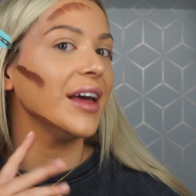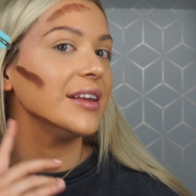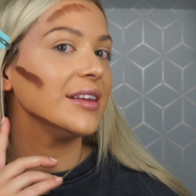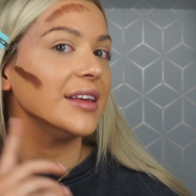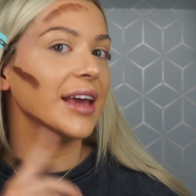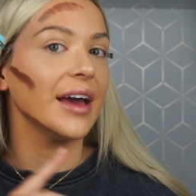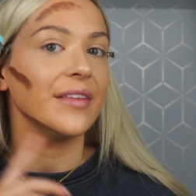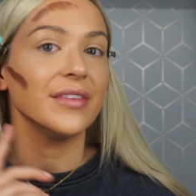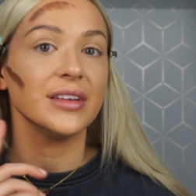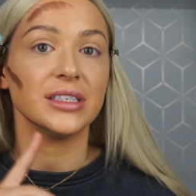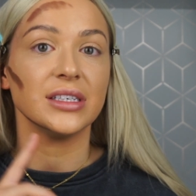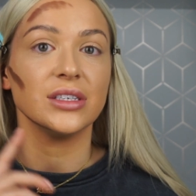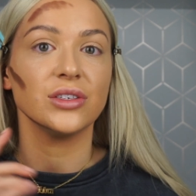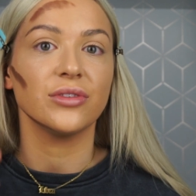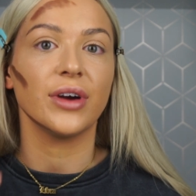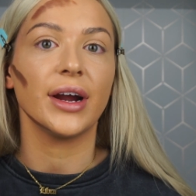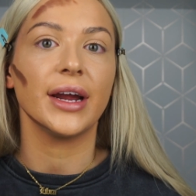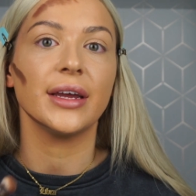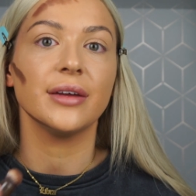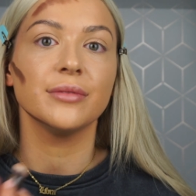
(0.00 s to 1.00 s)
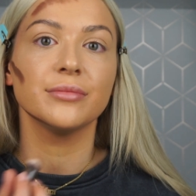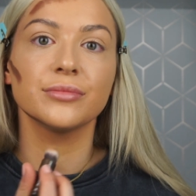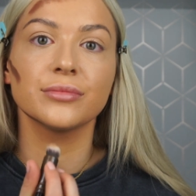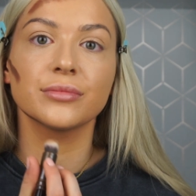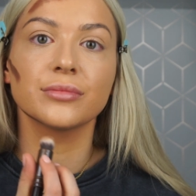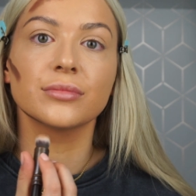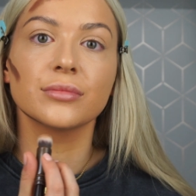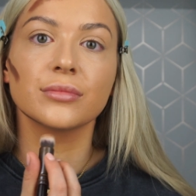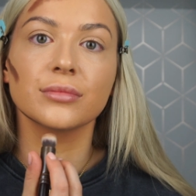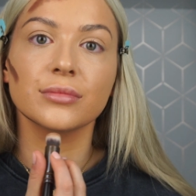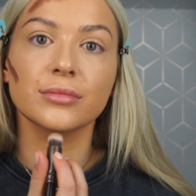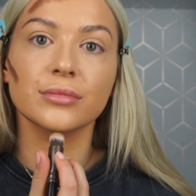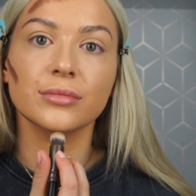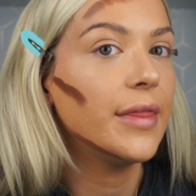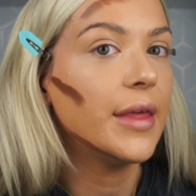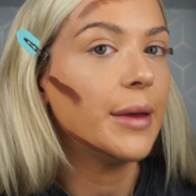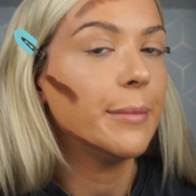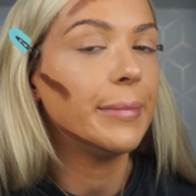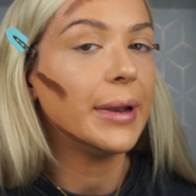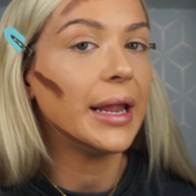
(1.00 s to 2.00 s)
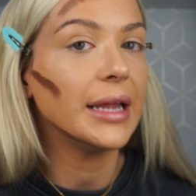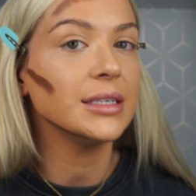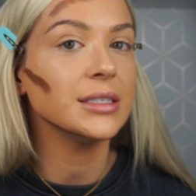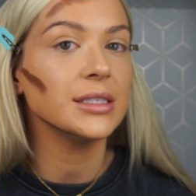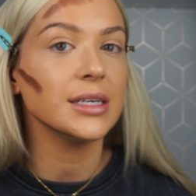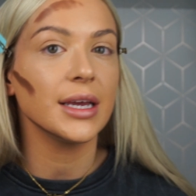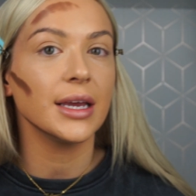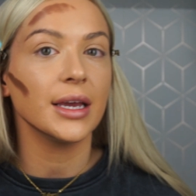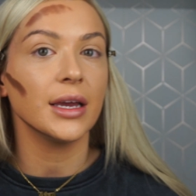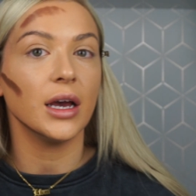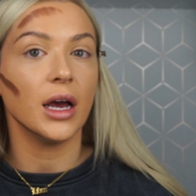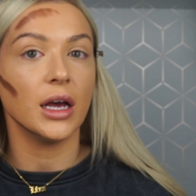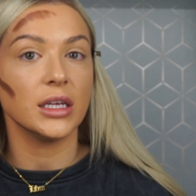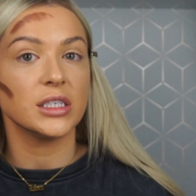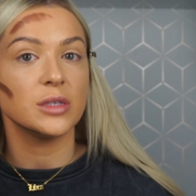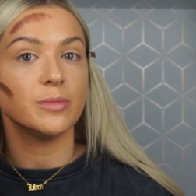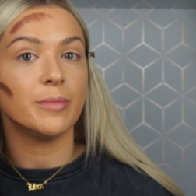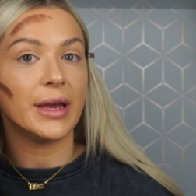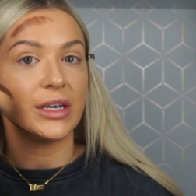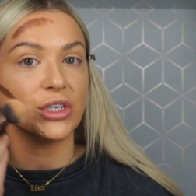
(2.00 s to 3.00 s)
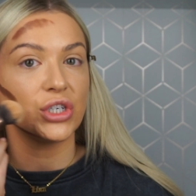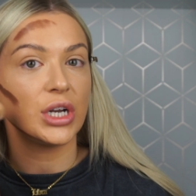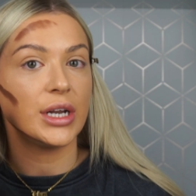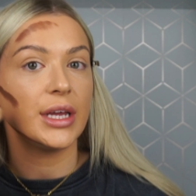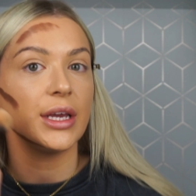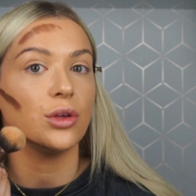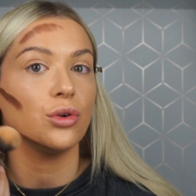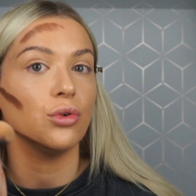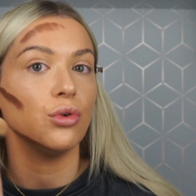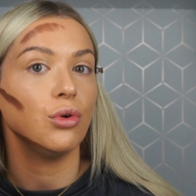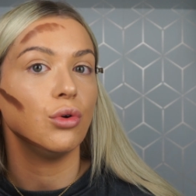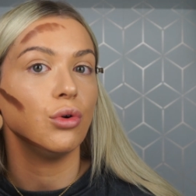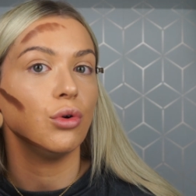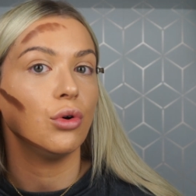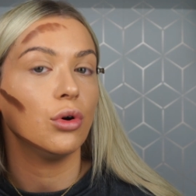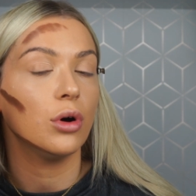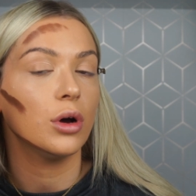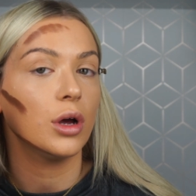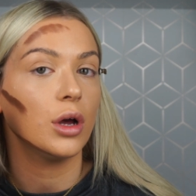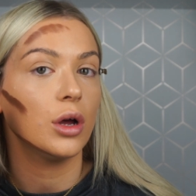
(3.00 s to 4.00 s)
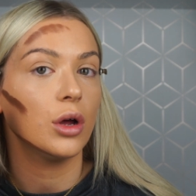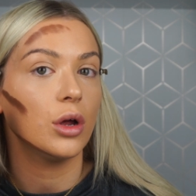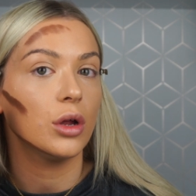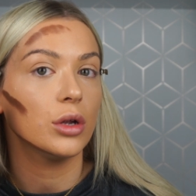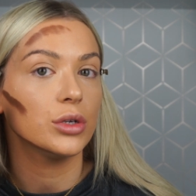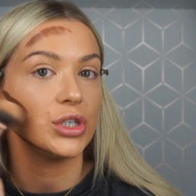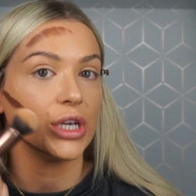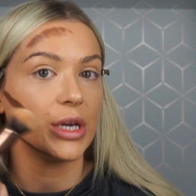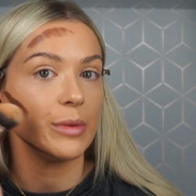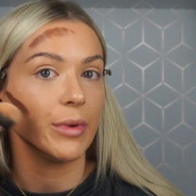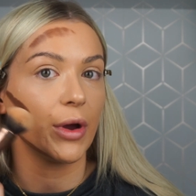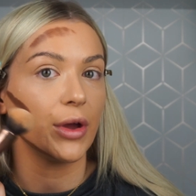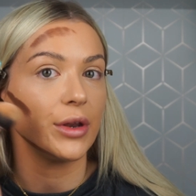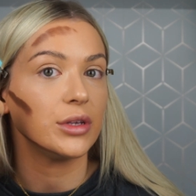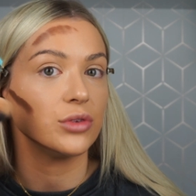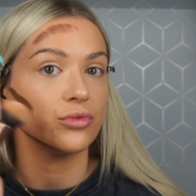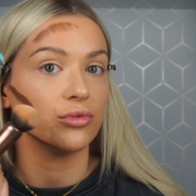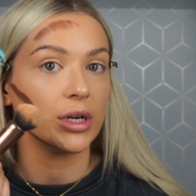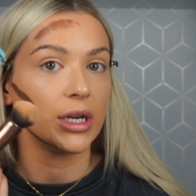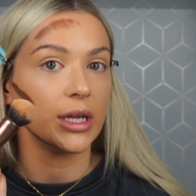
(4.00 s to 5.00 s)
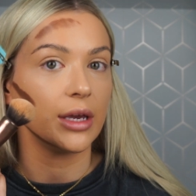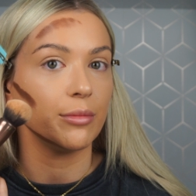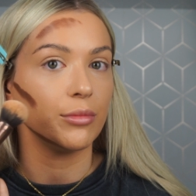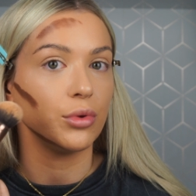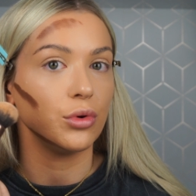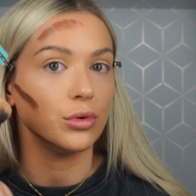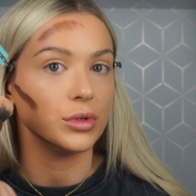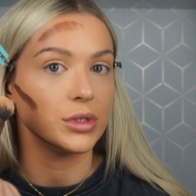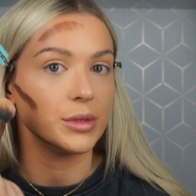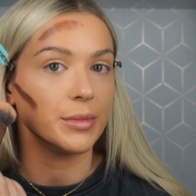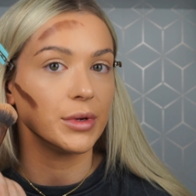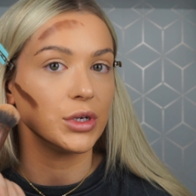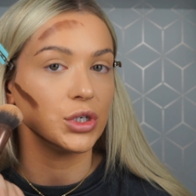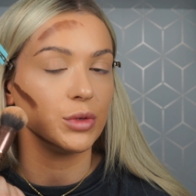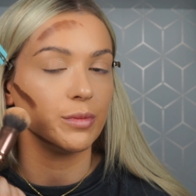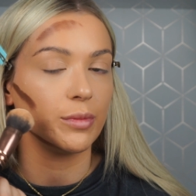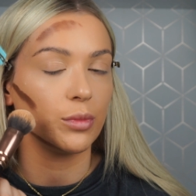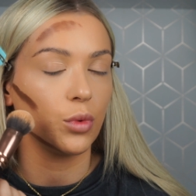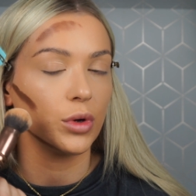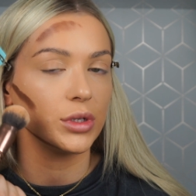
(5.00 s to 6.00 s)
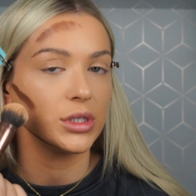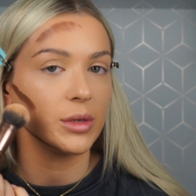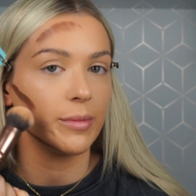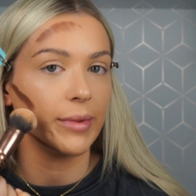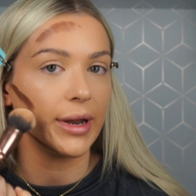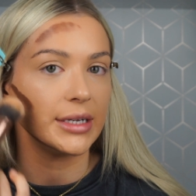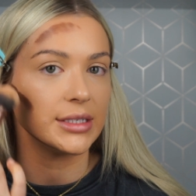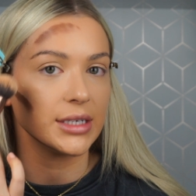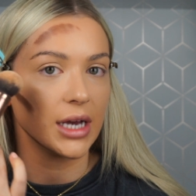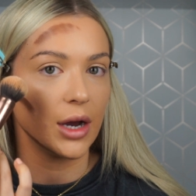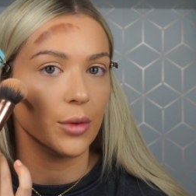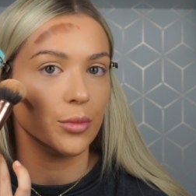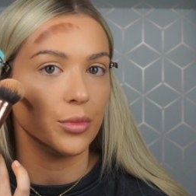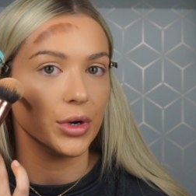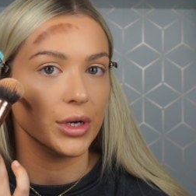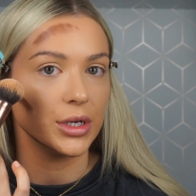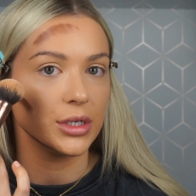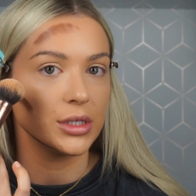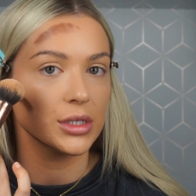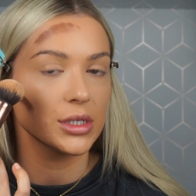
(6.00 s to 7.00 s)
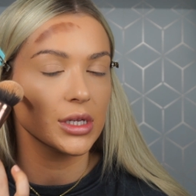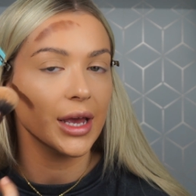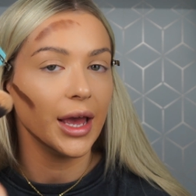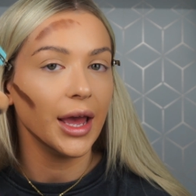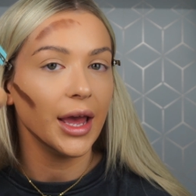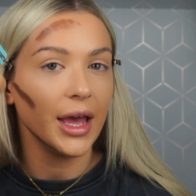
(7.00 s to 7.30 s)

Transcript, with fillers: then yeah, this is great. And then blending especially your cheekbone is really important because you want to blend upwards.